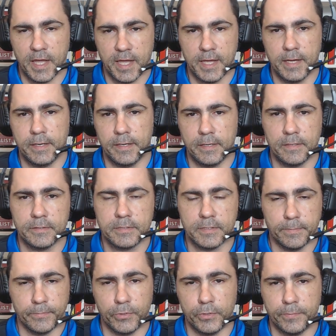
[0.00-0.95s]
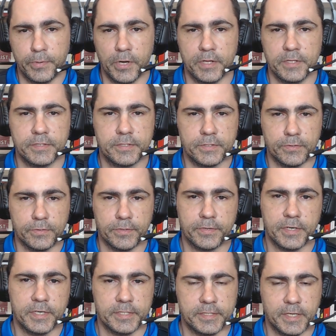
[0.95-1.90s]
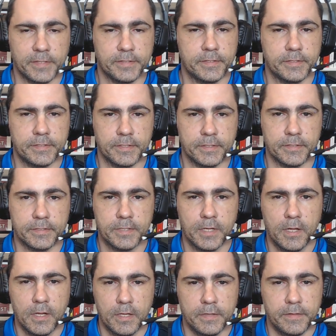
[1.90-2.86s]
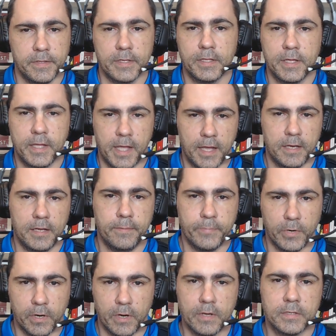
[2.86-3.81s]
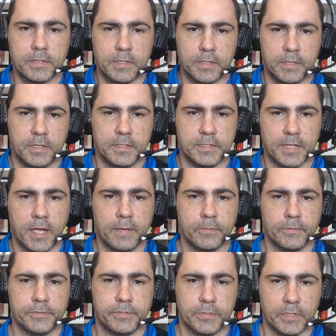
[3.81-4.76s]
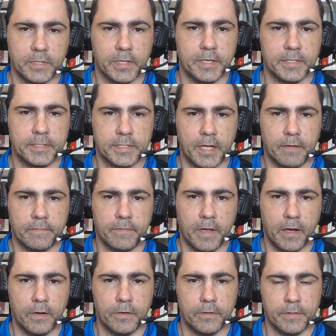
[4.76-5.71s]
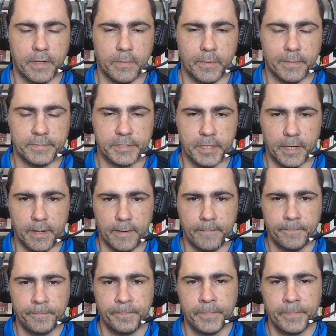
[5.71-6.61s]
a heading, some bullet points, 2 or 3 sentences. Nearly any product is able to at least have that on their website.